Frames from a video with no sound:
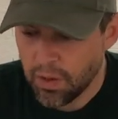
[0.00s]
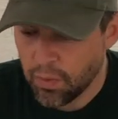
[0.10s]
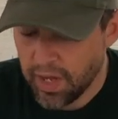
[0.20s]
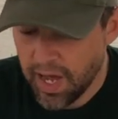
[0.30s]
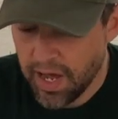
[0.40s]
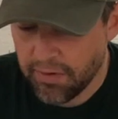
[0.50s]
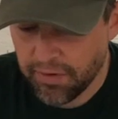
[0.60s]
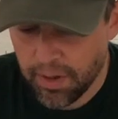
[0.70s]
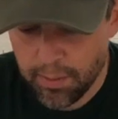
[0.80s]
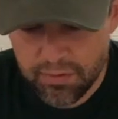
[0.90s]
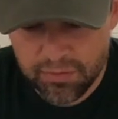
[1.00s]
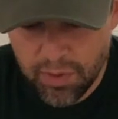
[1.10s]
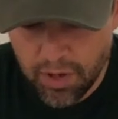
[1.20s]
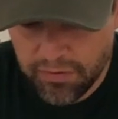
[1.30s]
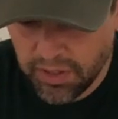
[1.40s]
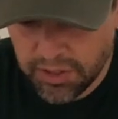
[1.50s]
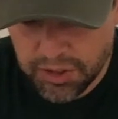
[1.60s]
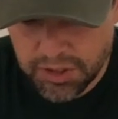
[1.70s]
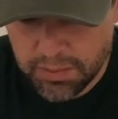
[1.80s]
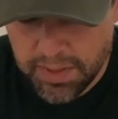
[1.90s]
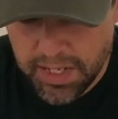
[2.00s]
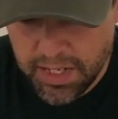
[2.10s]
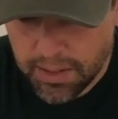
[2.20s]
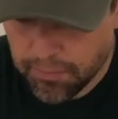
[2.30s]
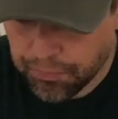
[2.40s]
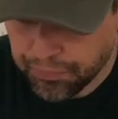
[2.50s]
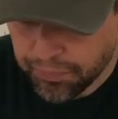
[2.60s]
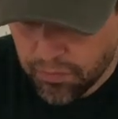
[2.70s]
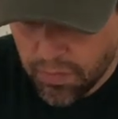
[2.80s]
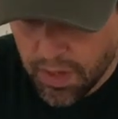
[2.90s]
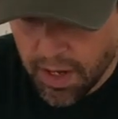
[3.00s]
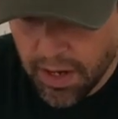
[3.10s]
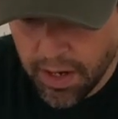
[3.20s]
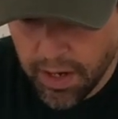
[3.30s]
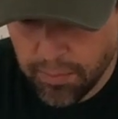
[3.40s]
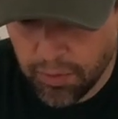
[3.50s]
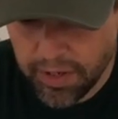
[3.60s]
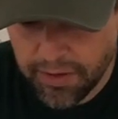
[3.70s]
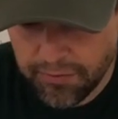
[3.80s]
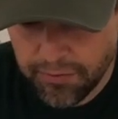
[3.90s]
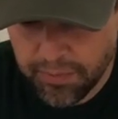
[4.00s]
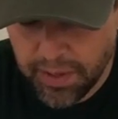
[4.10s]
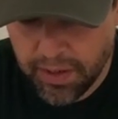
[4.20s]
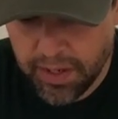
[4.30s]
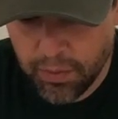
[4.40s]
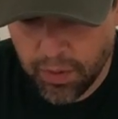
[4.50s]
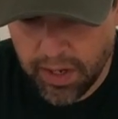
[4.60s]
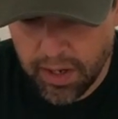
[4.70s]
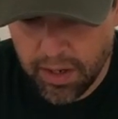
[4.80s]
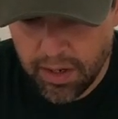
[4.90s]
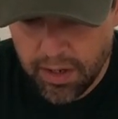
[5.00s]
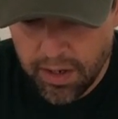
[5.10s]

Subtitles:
we have small villages at the beginning, a brief period where